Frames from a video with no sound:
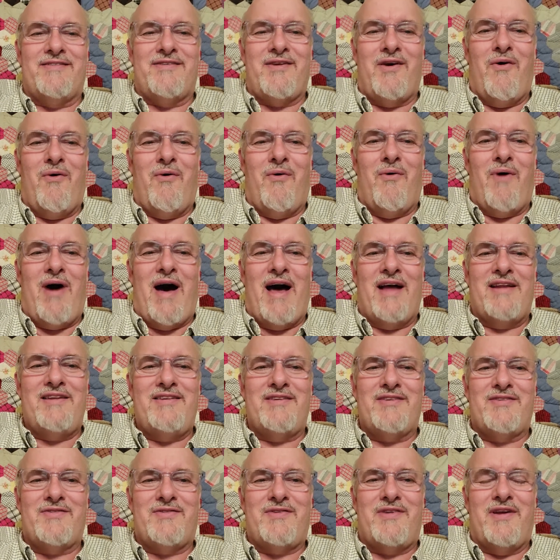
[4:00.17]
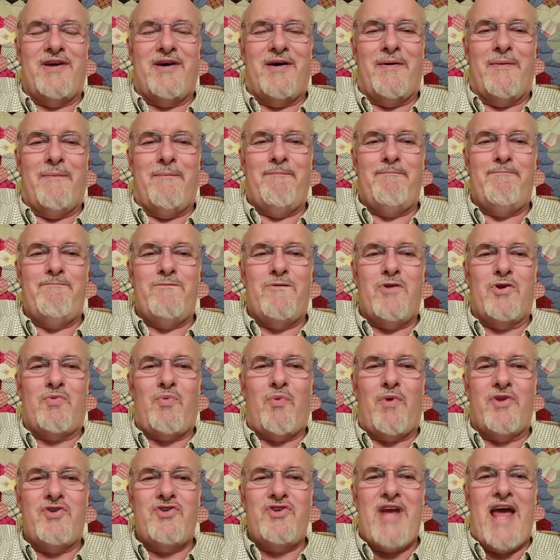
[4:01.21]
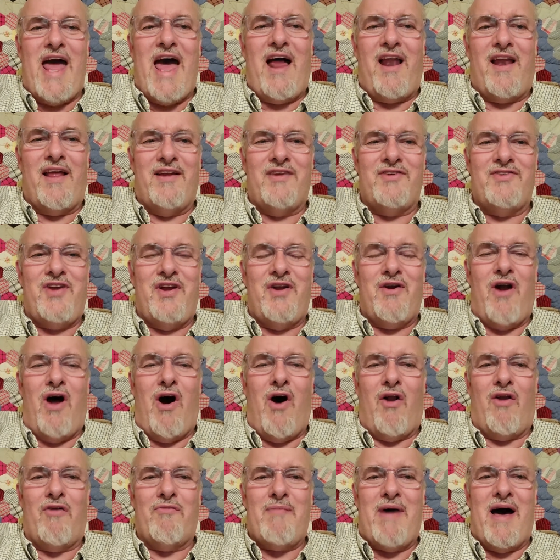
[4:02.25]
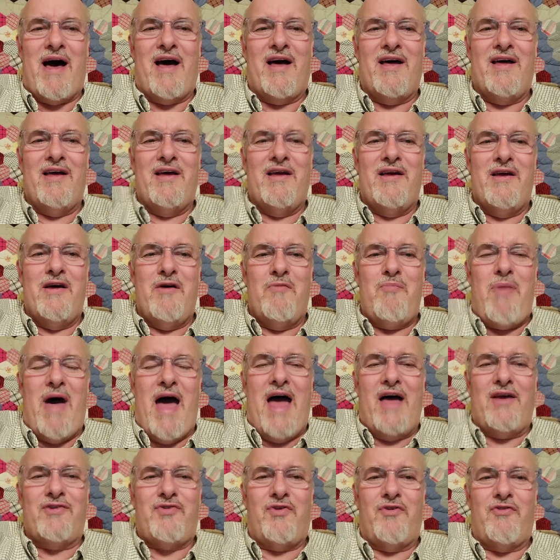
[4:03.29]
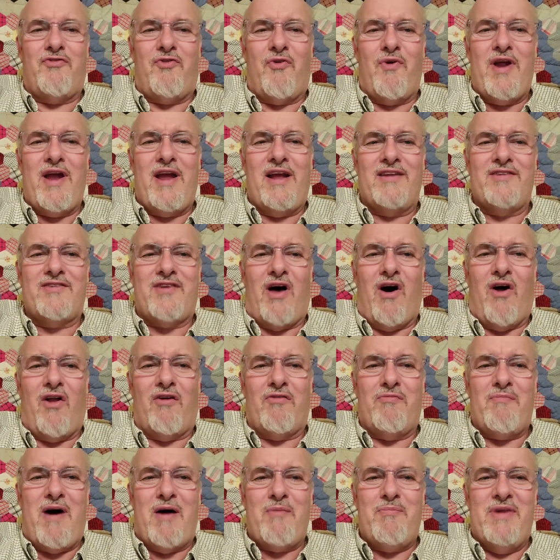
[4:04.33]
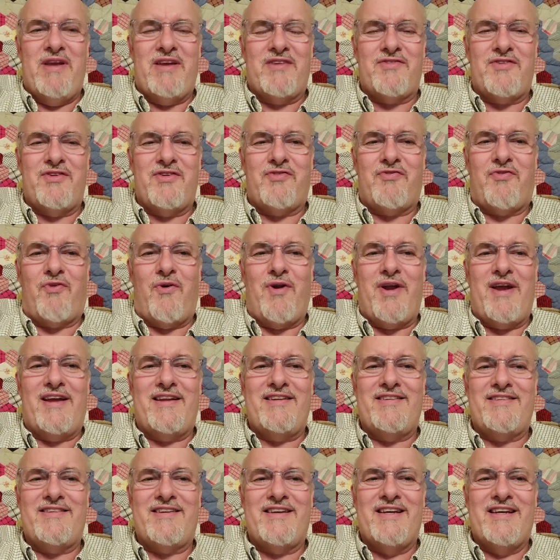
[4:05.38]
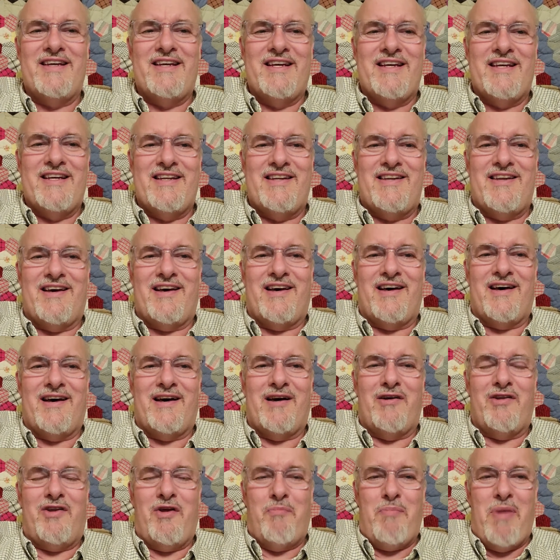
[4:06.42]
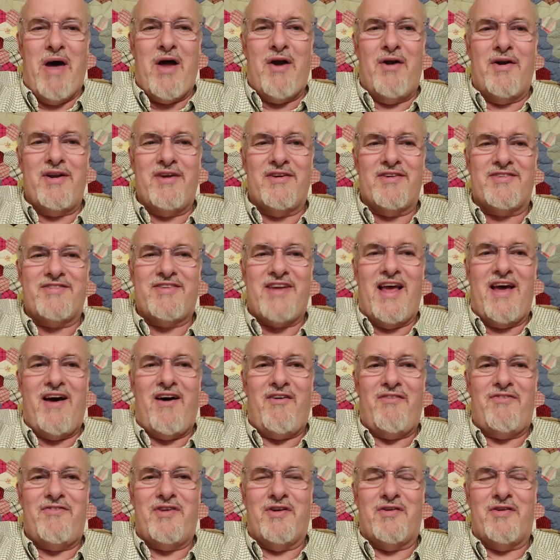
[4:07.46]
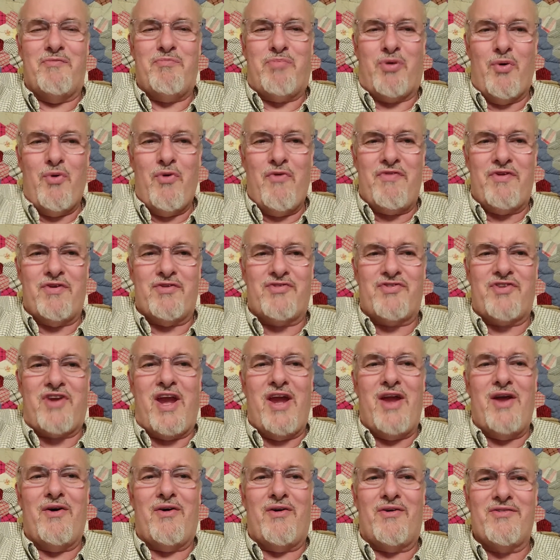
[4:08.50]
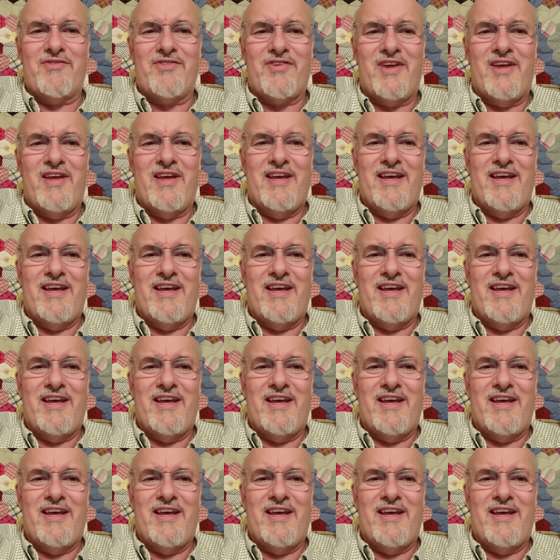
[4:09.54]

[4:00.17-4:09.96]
so I just uh, just want to challenge here all of my pastor friends, all of my business friends, to uh, to better yourself, to improve your skills,